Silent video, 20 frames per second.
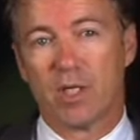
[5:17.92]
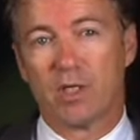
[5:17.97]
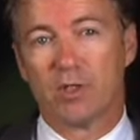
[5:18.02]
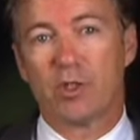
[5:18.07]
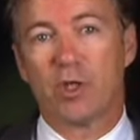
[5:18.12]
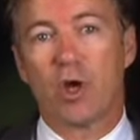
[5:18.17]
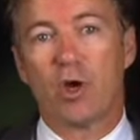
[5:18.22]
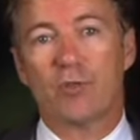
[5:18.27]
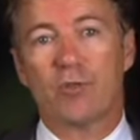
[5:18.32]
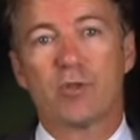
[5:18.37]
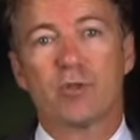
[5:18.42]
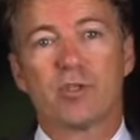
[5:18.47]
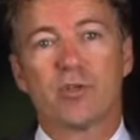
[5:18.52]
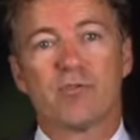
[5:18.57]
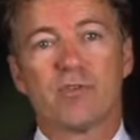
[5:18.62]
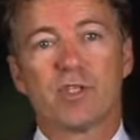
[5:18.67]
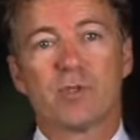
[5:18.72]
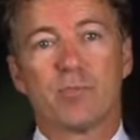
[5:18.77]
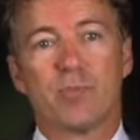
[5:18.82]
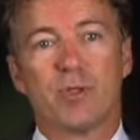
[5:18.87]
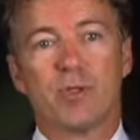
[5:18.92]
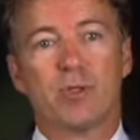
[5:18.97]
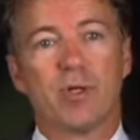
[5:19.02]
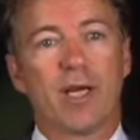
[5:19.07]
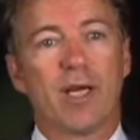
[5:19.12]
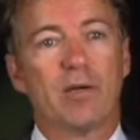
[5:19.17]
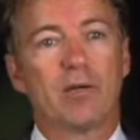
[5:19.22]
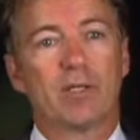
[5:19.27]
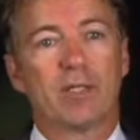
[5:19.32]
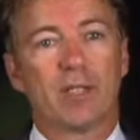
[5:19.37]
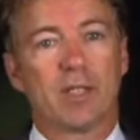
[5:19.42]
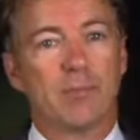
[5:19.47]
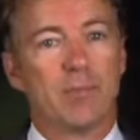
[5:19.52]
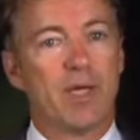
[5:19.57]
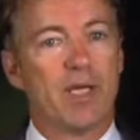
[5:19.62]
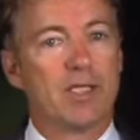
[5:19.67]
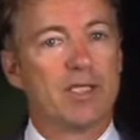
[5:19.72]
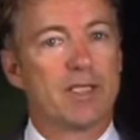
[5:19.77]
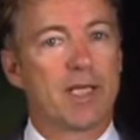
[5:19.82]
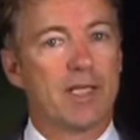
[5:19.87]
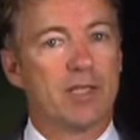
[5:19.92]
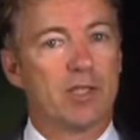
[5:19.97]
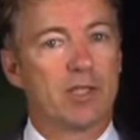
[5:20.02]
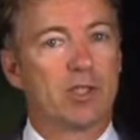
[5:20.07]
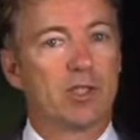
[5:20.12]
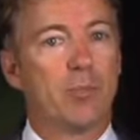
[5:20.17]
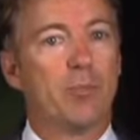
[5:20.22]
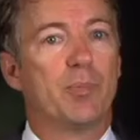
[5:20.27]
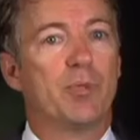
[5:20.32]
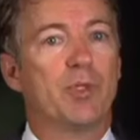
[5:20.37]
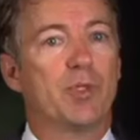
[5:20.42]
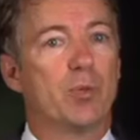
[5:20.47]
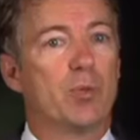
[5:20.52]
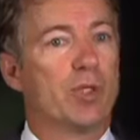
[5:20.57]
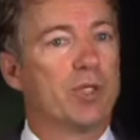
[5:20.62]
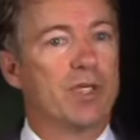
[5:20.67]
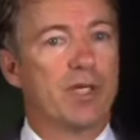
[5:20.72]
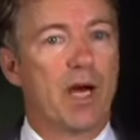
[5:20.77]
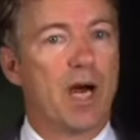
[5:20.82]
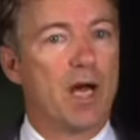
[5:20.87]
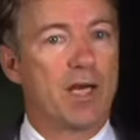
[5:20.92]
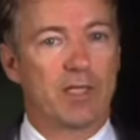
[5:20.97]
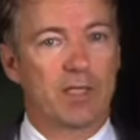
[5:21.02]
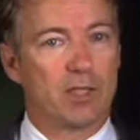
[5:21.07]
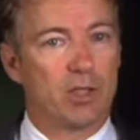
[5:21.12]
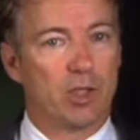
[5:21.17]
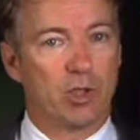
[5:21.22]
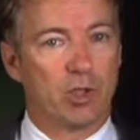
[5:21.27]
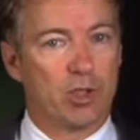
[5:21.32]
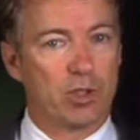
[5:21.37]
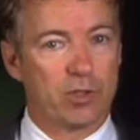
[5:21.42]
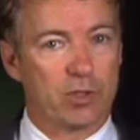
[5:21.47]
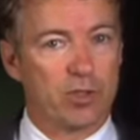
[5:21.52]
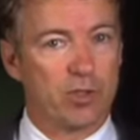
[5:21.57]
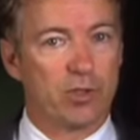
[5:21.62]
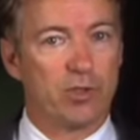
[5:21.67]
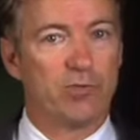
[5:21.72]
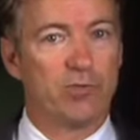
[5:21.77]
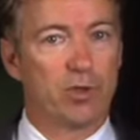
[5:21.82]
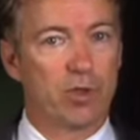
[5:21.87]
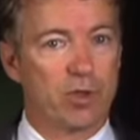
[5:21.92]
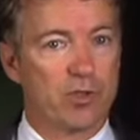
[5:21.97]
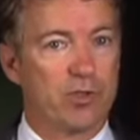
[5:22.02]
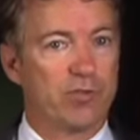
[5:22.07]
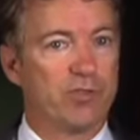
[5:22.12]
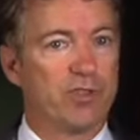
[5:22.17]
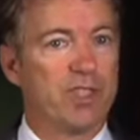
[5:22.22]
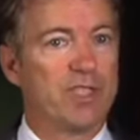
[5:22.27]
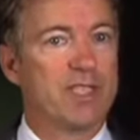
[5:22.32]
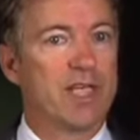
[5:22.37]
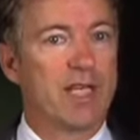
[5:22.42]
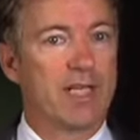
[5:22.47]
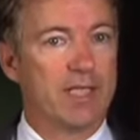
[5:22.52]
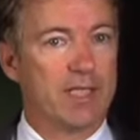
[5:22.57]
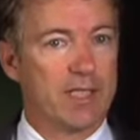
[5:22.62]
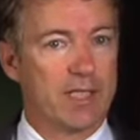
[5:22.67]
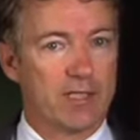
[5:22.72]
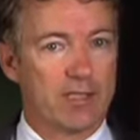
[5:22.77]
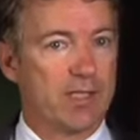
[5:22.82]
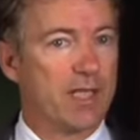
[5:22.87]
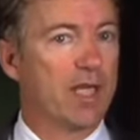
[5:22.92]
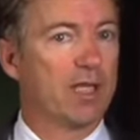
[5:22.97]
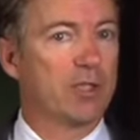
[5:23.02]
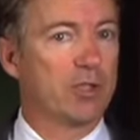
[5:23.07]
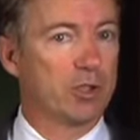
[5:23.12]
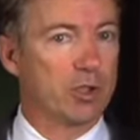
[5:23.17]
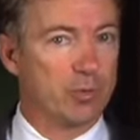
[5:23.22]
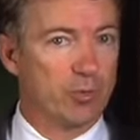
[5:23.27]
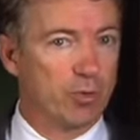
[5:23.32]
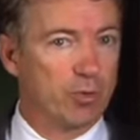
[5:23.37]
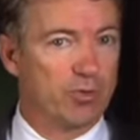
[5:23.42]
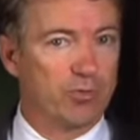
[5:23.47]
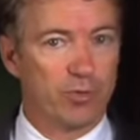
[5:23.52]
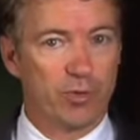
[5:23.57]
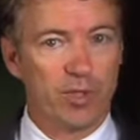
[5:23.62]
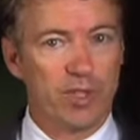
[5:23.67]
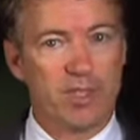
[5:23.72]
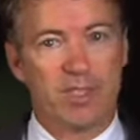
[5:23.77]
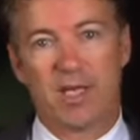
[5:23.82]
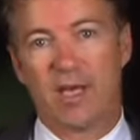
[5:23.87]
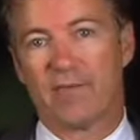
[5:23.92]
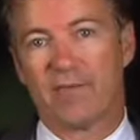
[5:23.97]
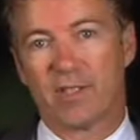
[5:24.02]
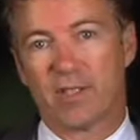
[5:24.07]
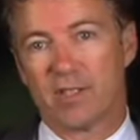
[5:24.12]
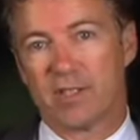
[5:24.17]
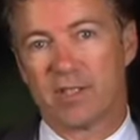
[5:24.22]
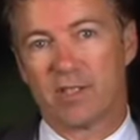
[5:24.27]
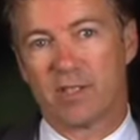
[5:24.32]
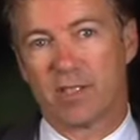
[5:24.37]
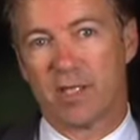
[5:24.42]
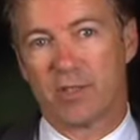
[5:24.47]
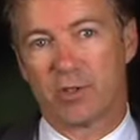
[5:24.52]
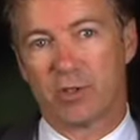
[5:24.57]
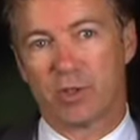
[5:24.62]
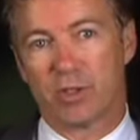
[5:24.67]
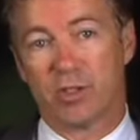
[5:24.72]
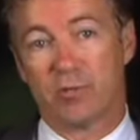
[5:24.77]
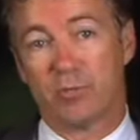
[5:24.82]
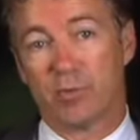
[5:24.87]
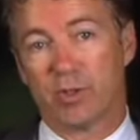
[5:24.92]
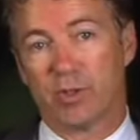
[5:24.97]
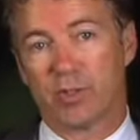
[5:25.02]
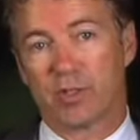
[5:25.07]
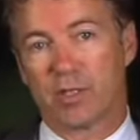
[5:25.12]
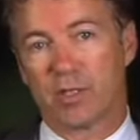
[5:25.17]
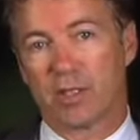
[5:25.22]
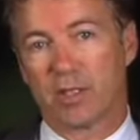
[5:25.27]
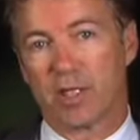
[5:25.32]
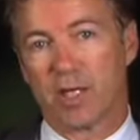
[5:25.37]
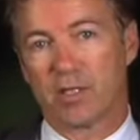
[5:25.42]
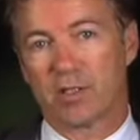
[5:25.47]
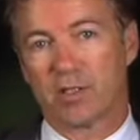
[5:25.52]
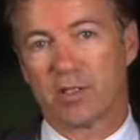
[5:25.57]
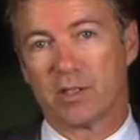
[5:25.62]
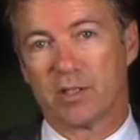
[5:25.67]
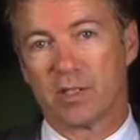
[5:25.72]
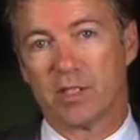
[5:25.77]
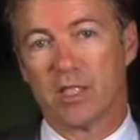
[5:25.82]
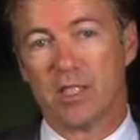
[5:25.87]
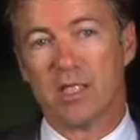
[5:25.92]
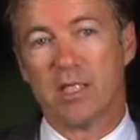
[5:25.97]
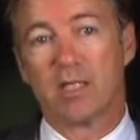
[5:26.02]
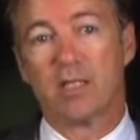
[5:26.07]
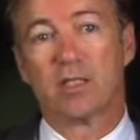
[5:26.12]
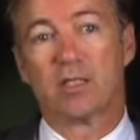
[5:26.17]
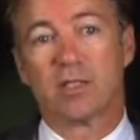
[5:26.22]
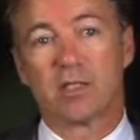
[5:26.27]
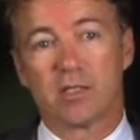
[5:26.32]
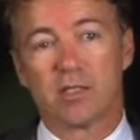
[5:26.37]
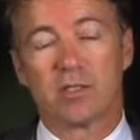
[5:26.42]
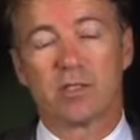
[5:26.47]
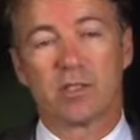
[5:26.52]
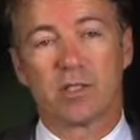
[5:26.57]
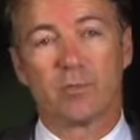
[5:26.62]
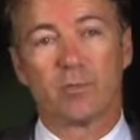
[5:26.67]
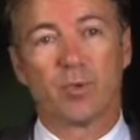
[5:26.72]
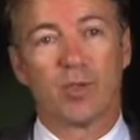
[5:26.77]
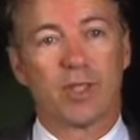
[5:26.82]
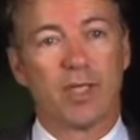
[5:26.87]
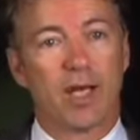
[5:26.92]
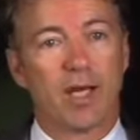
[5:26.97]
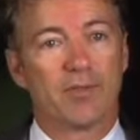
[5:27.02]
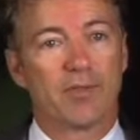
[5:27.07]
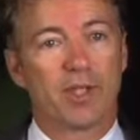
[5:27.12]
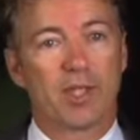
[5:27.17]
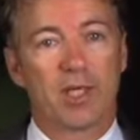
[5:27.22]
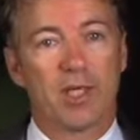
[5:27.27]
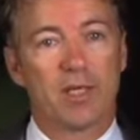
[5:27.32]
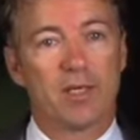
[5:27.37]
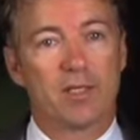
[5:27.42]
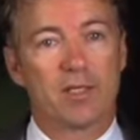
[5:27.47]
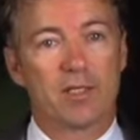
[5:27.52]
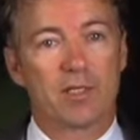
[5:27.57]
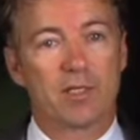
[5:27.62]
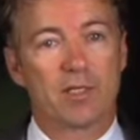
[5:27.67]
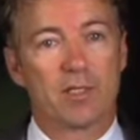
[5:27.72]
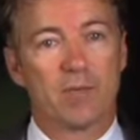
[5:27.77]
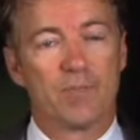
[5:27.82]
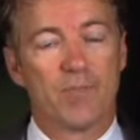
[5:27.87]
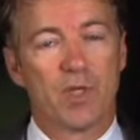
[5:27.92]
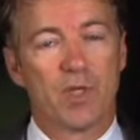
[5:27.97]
The authors of this bill errantly maintain that the bill would not enlarge the universe of detainees eligible for indefinite detention in military custody. This is simply not the case.